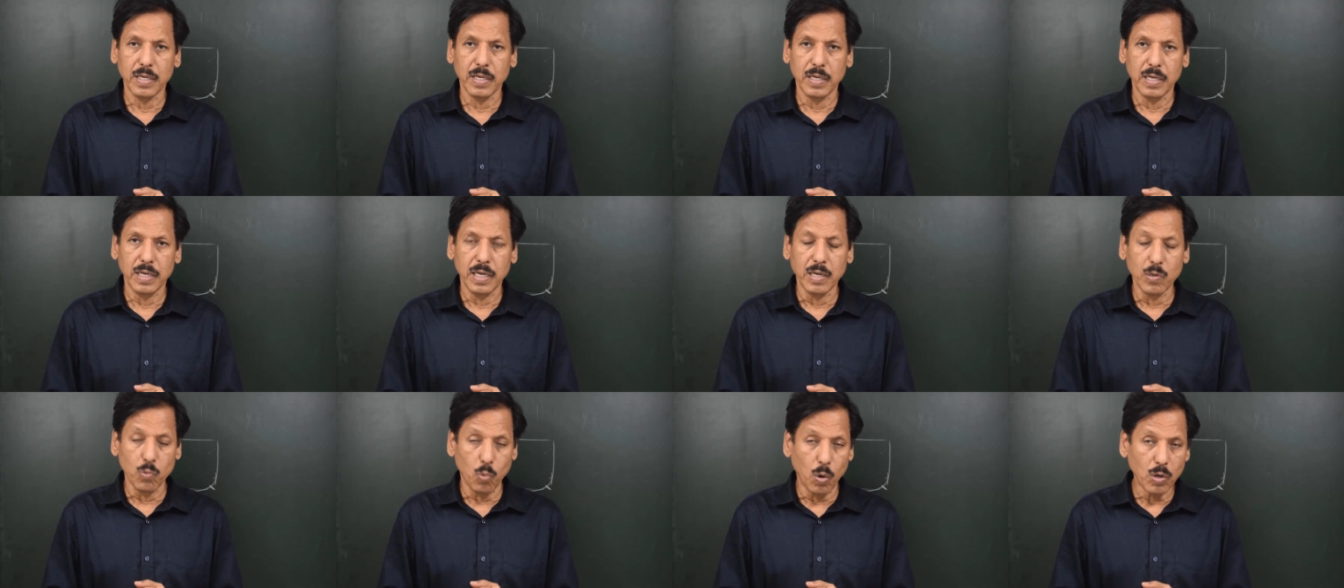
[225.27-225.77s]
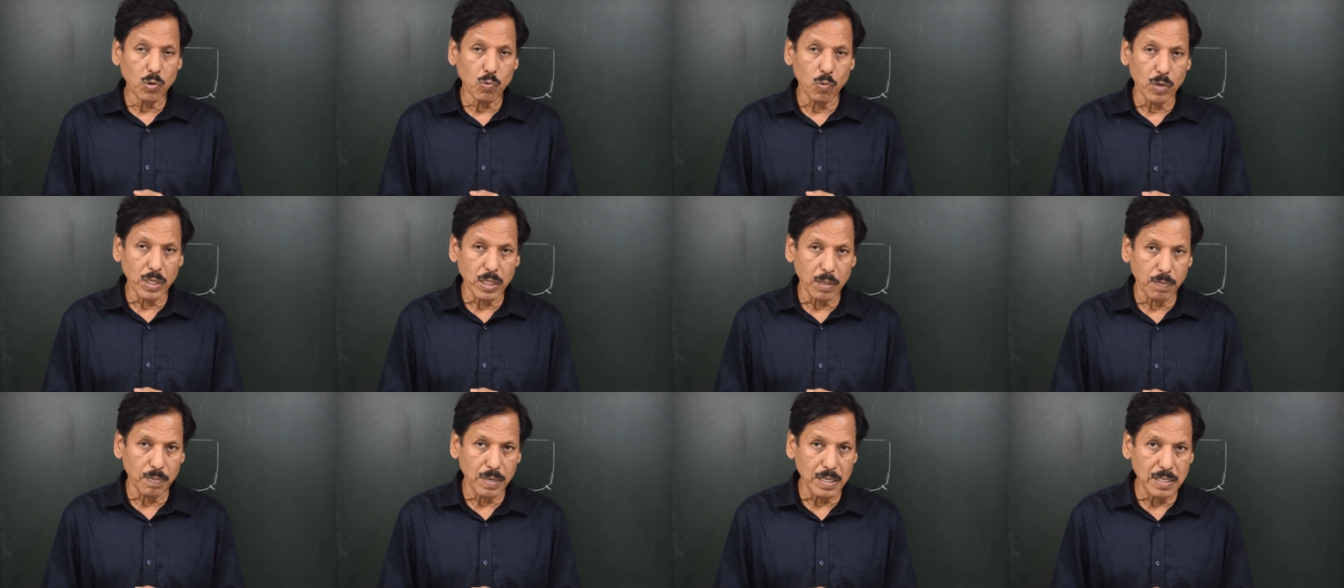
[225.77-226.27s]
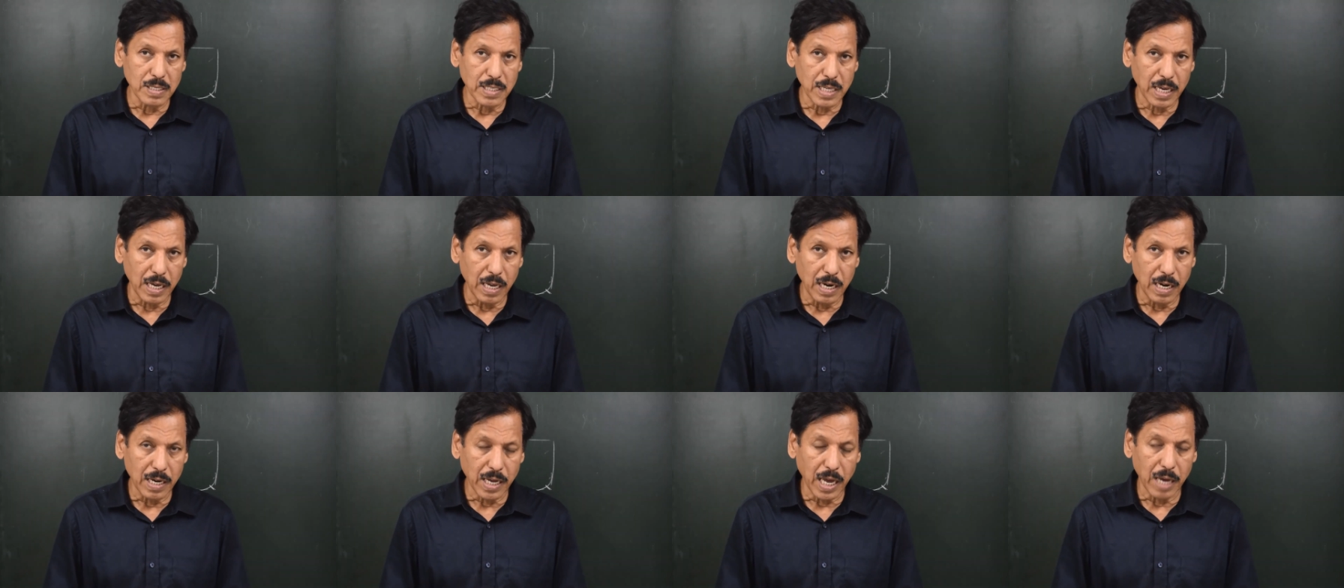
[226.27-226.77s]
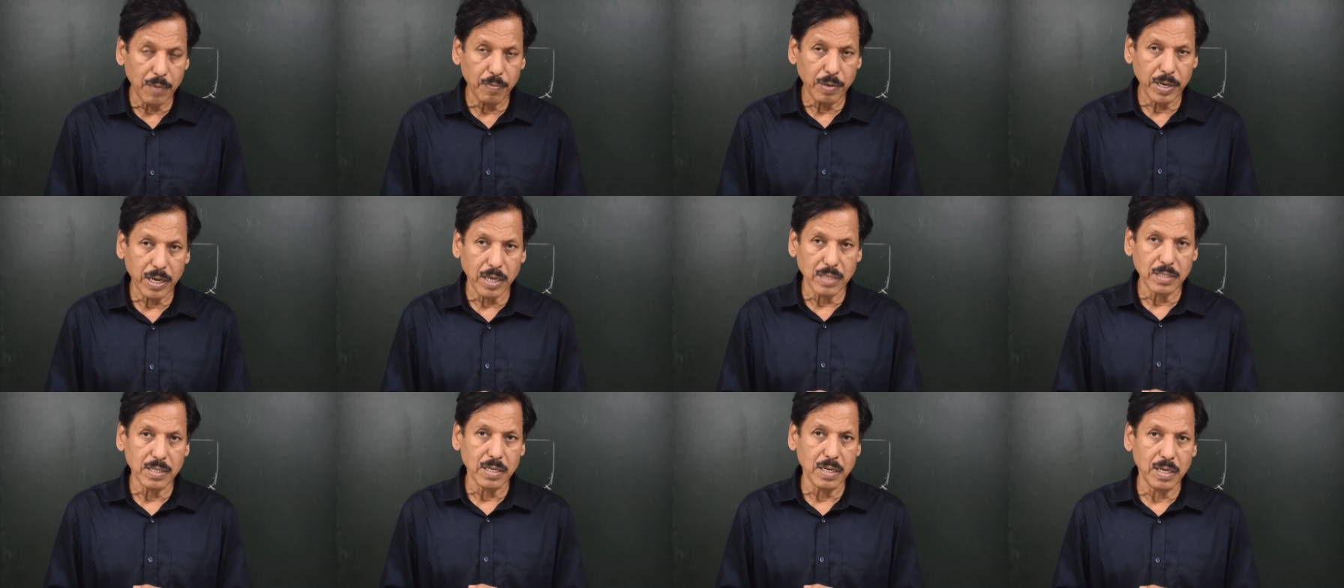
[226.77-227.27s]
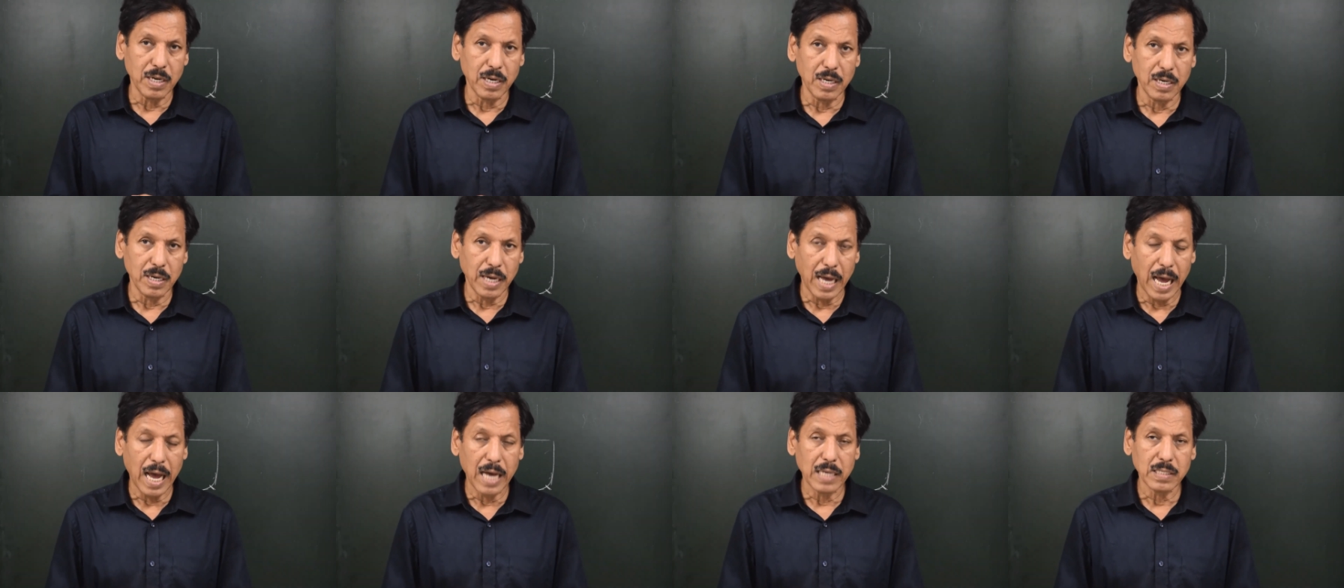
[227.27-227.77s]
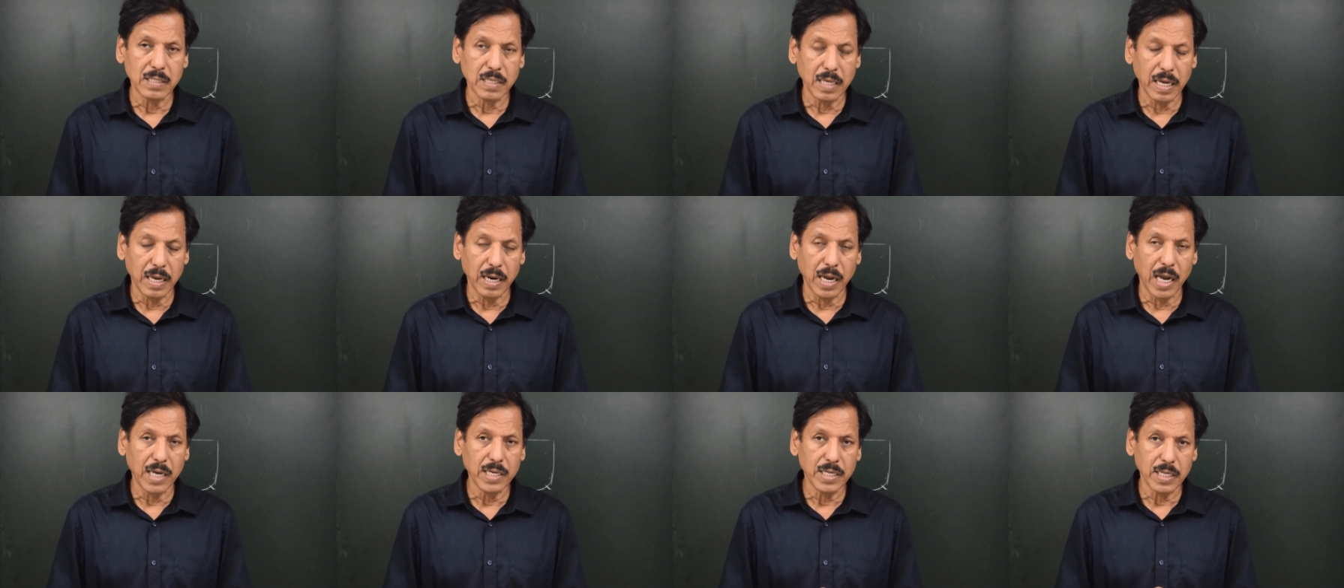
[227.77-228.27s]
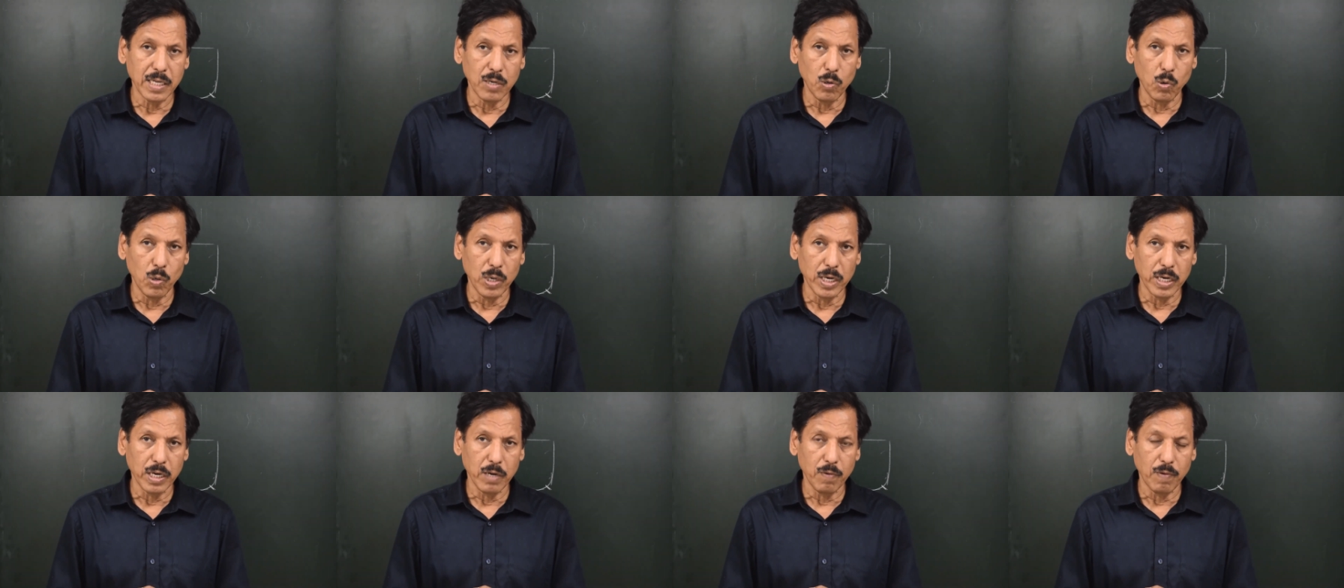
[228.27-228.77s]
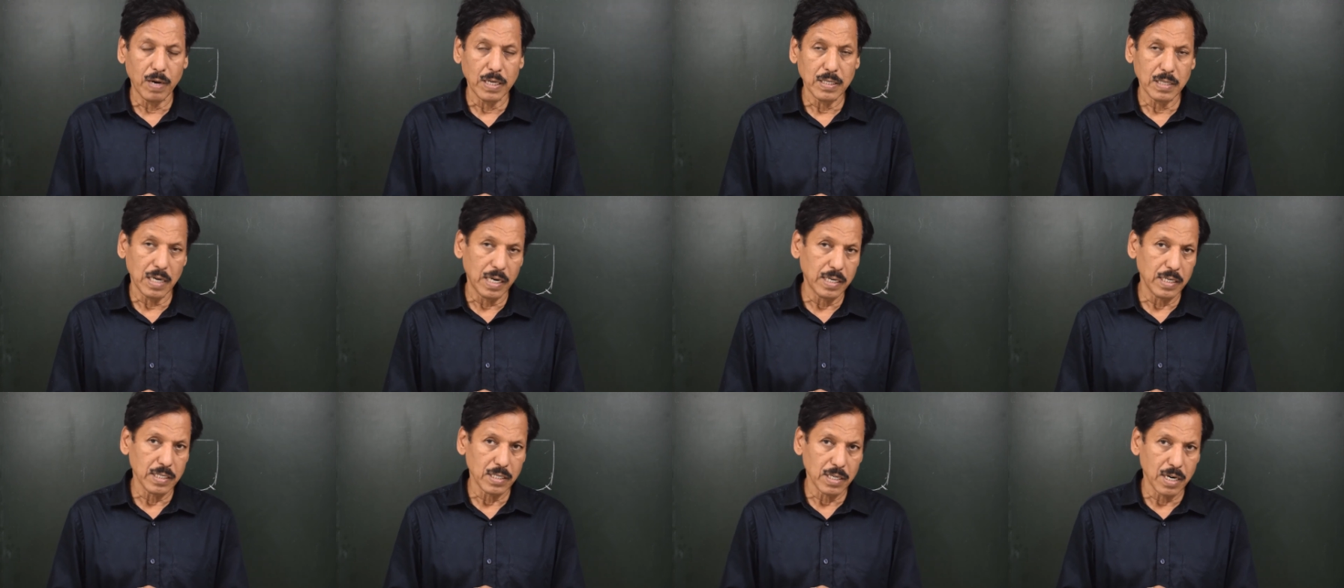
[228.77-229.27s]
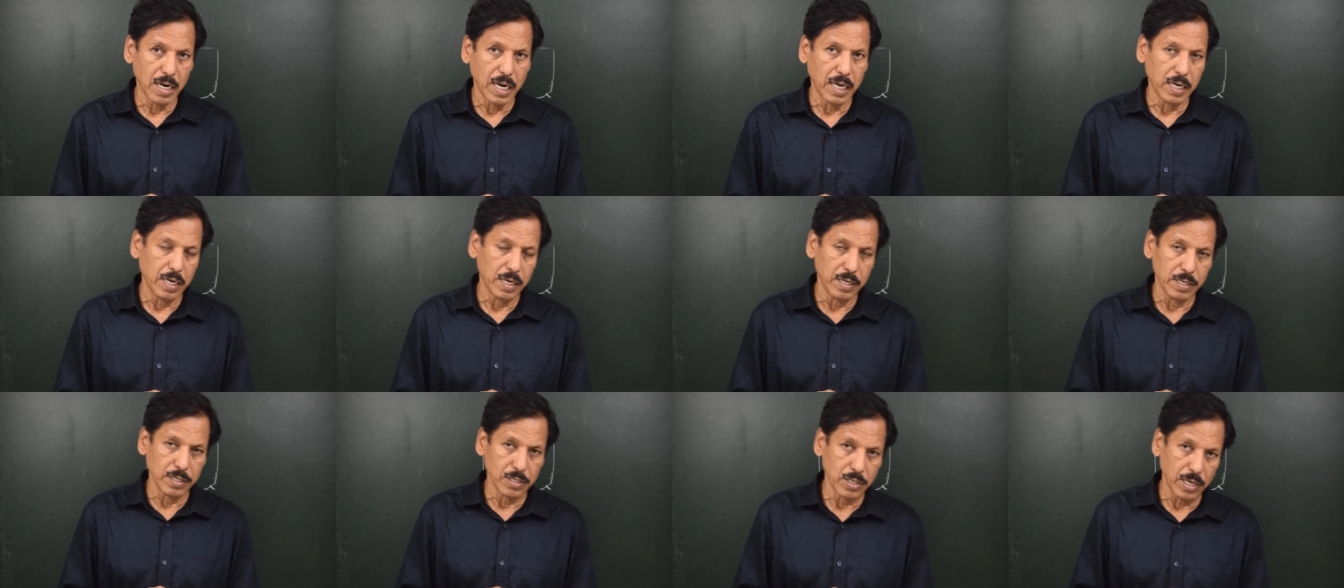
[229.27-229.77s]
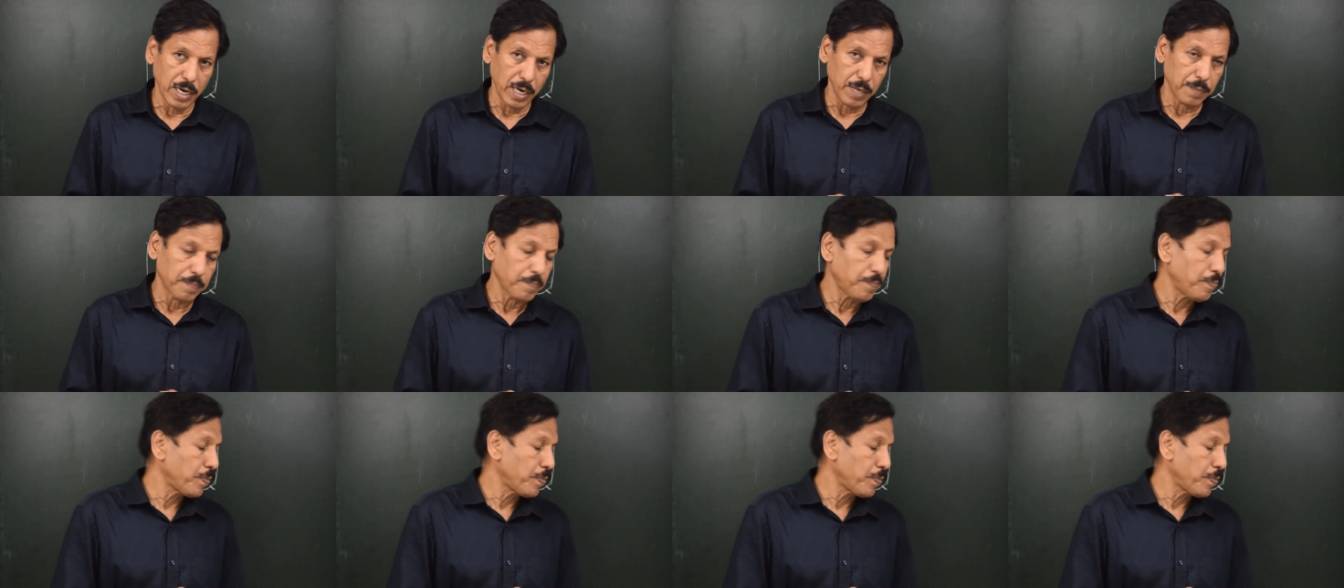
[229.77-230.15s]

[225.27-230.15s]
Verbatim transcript: In what way the bilge keel can be considered as an anti-rolling device? Let us try and understand.